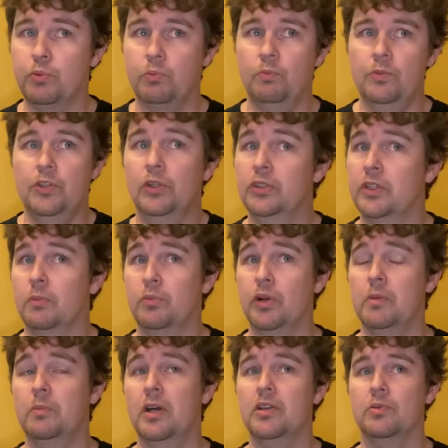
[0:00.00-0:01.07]
Zildjian pretty
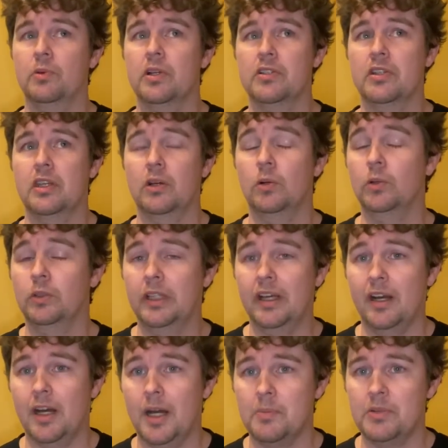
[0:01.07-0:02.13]
much was the only
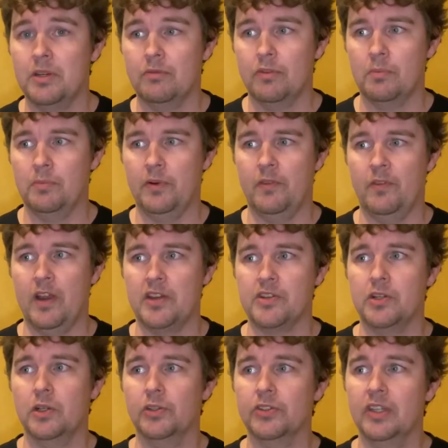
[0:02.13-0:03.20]
option for
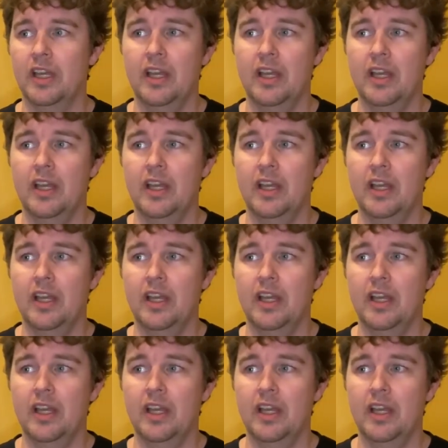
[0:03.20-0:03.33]
professionals.